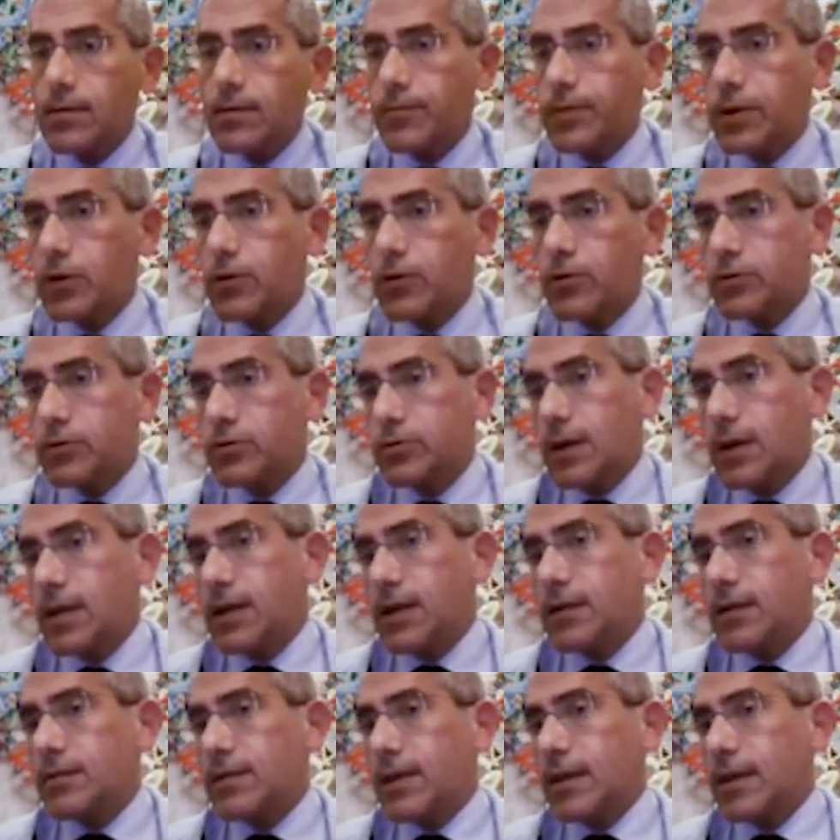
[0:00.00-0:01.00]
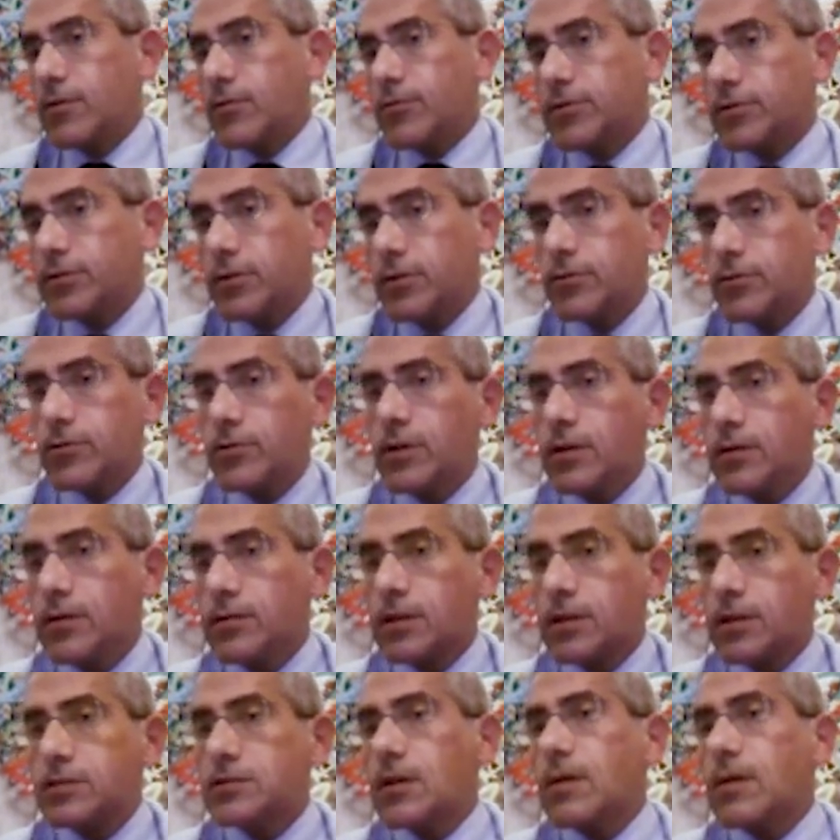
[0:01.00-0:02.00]
because they consider
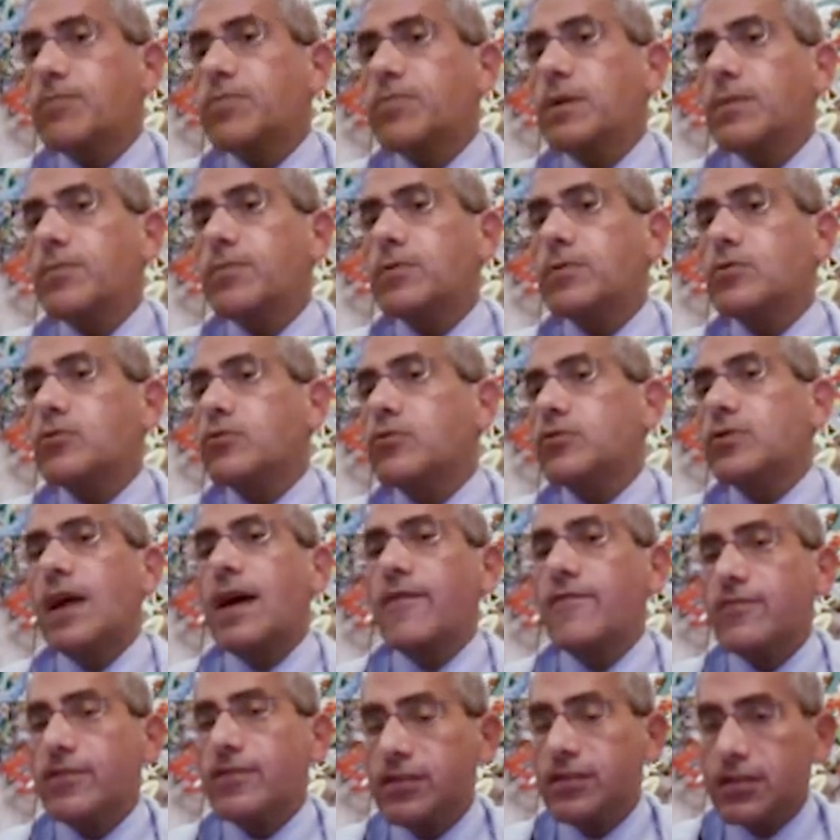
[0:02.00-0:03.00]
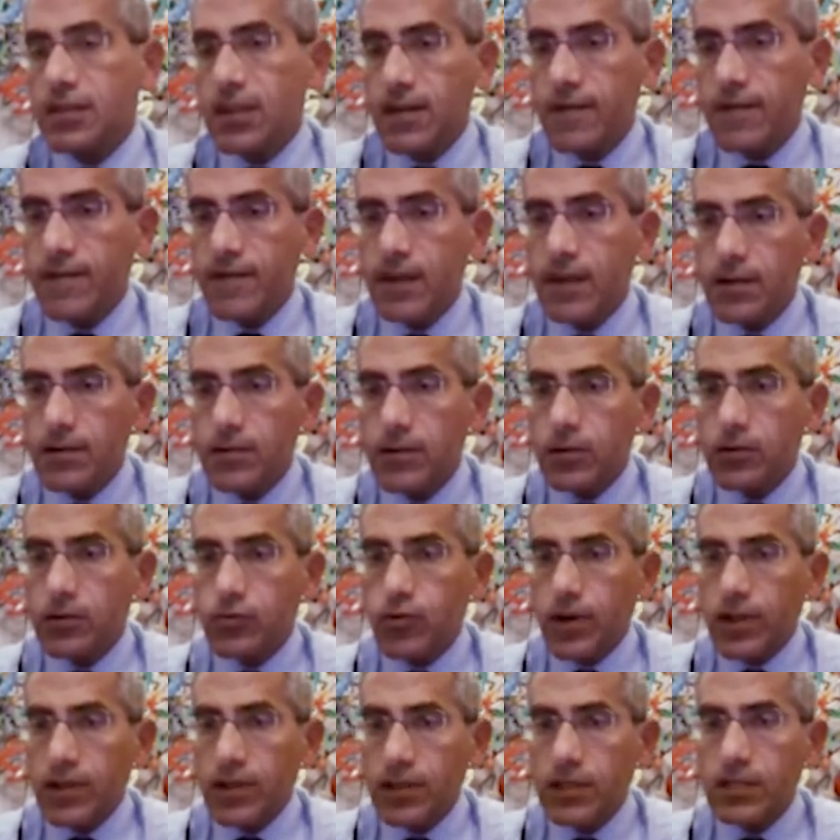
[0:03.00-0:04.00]
that some people could have received the
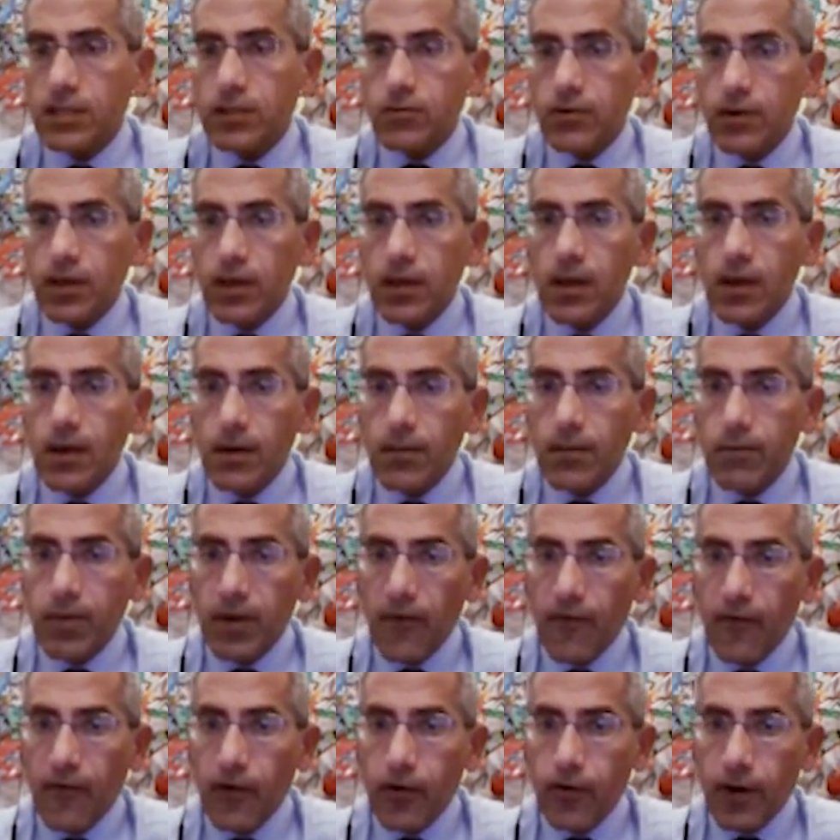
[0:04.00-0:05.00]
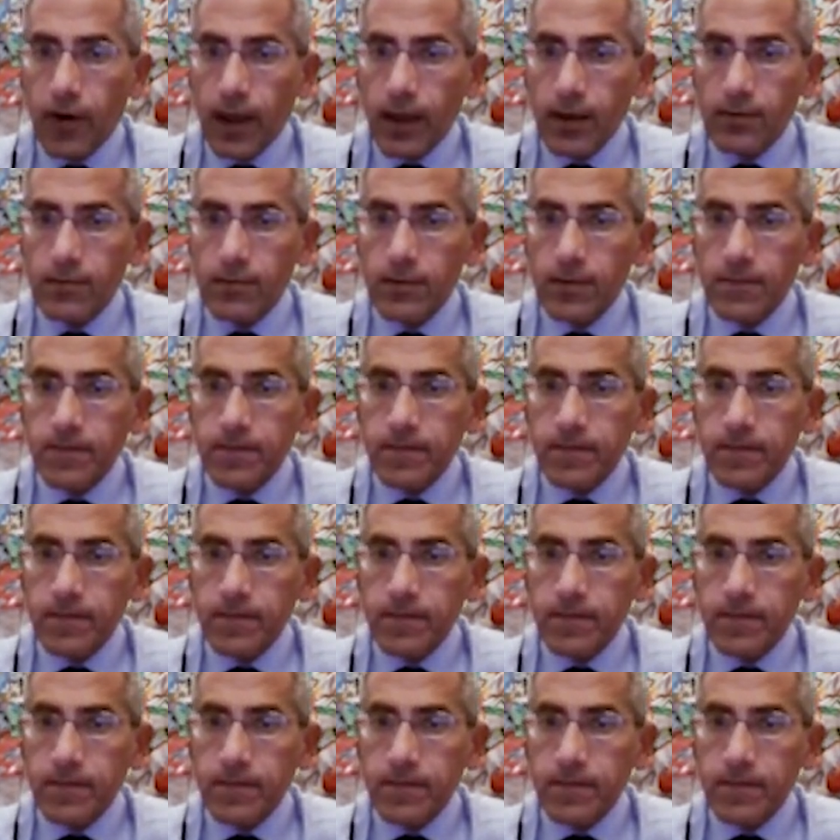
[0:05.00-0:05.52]
23 beforehand.